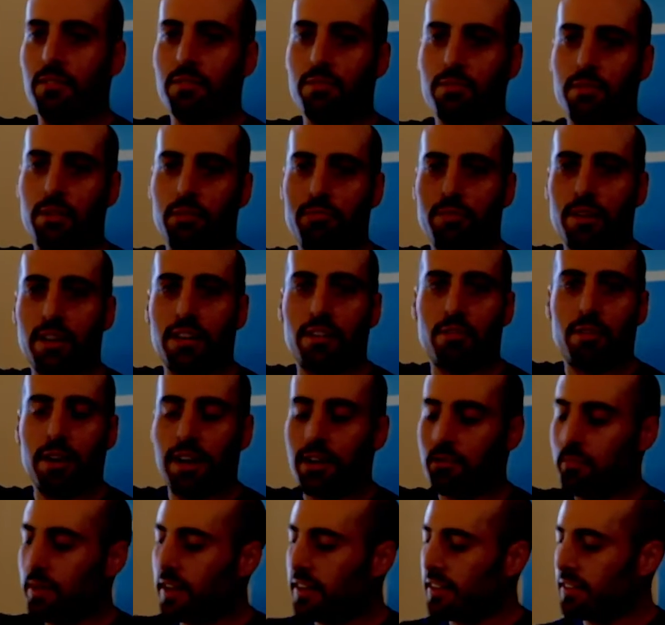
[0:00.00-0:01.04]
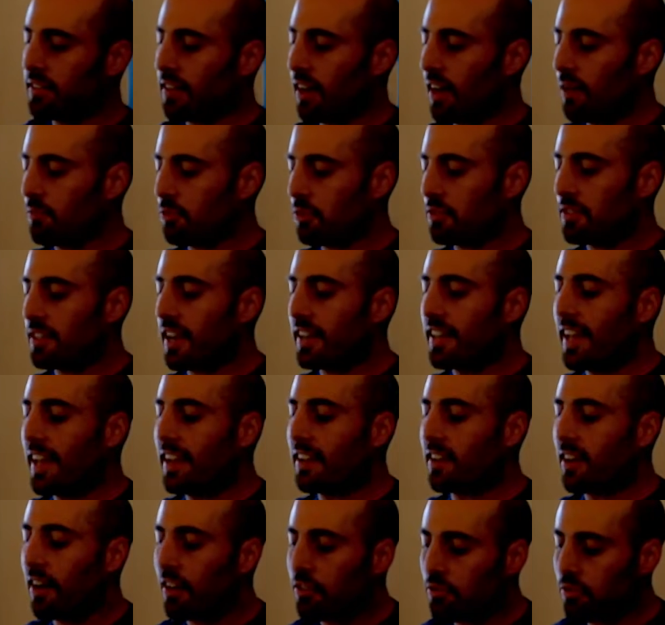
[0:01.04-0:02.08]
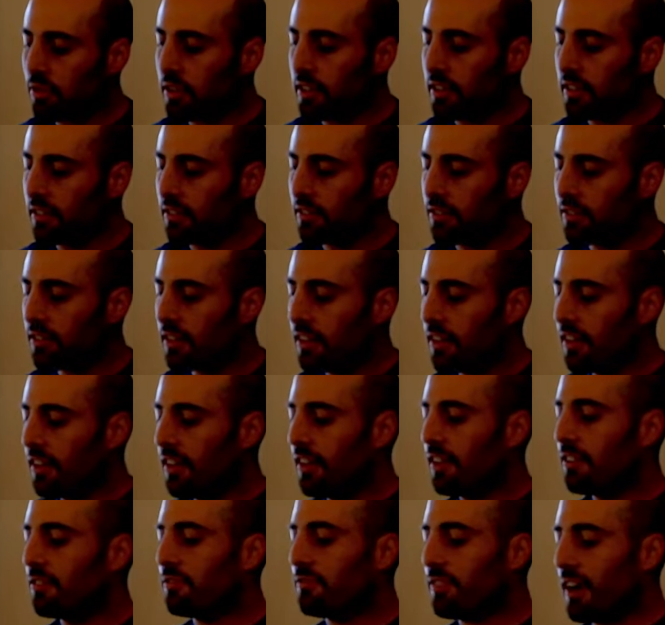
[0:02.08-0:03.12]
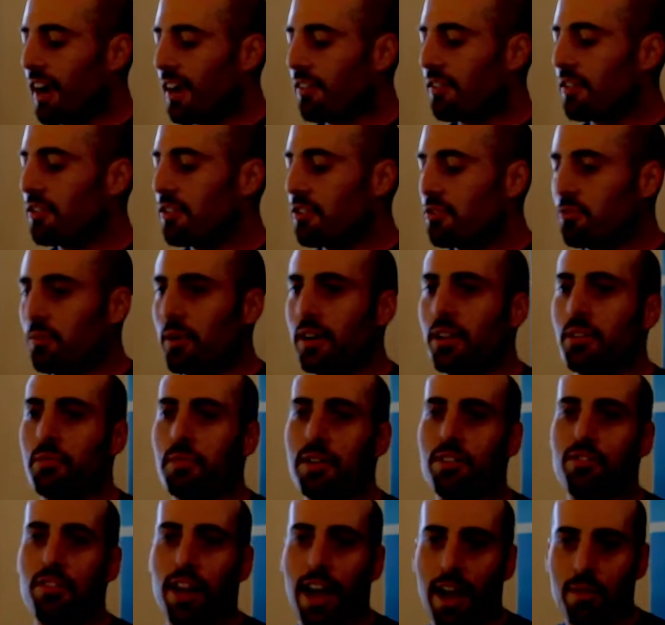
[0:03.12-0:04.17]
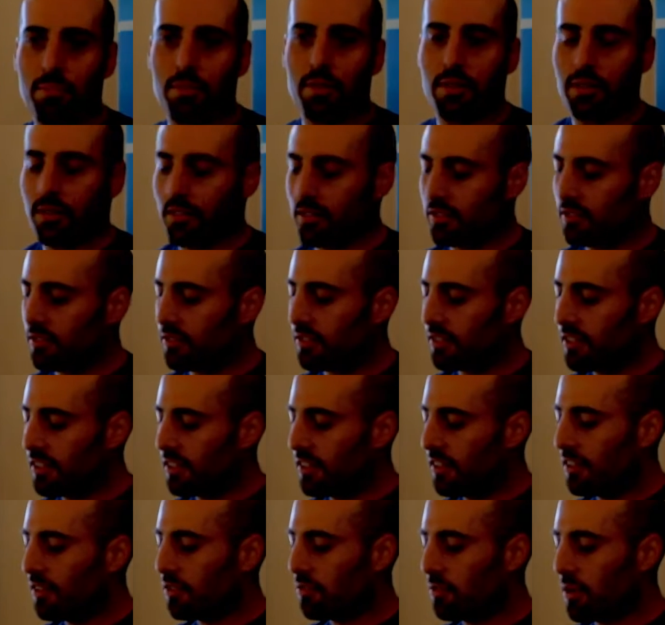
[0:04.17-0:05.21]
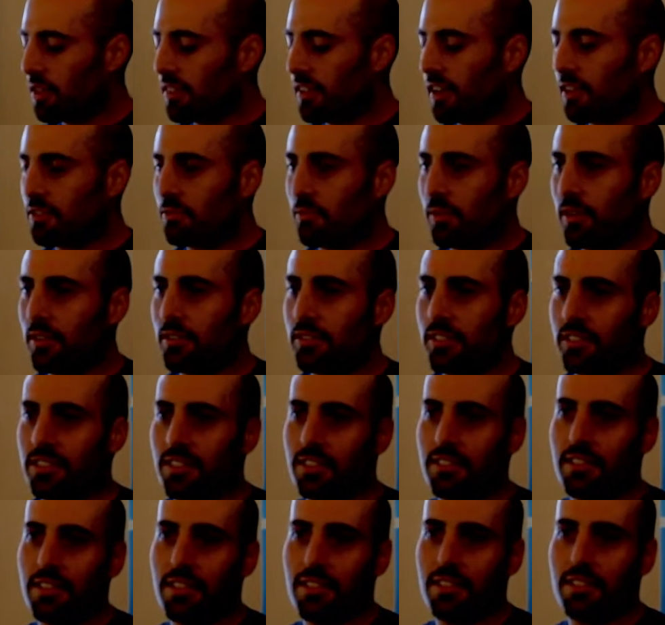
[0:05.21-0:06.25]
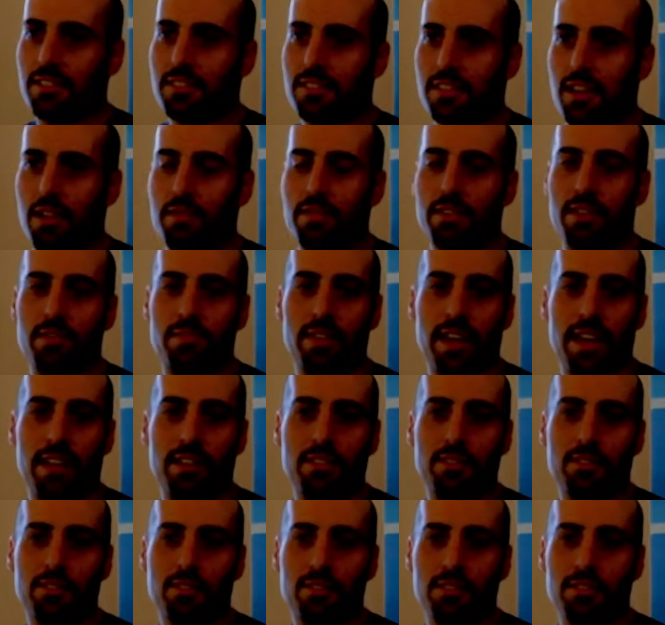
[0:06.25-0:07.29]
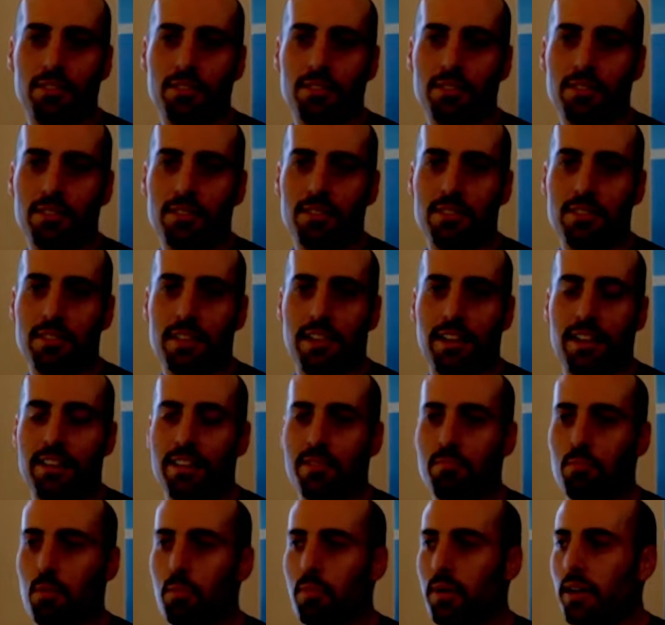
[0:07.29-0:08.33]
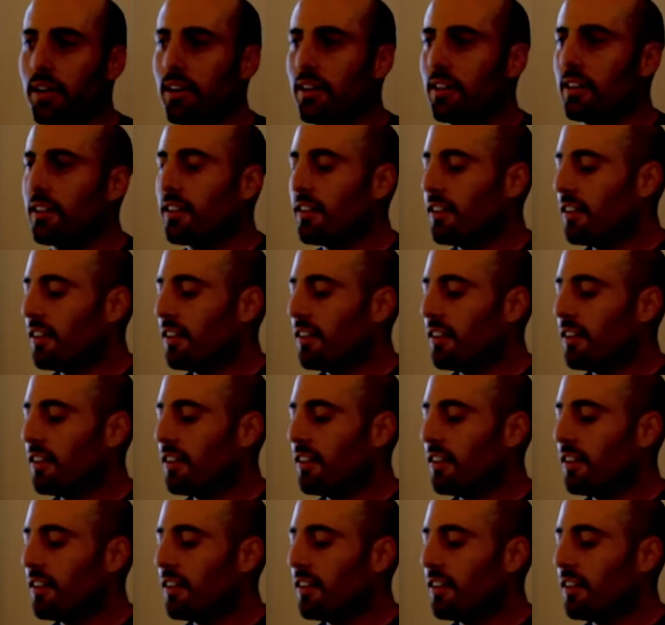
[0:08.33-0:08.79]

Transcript: Feel free to correct me anytime. So it's 98 countries, 523 chapters, 3,167 events. You can tell I didn't prepare.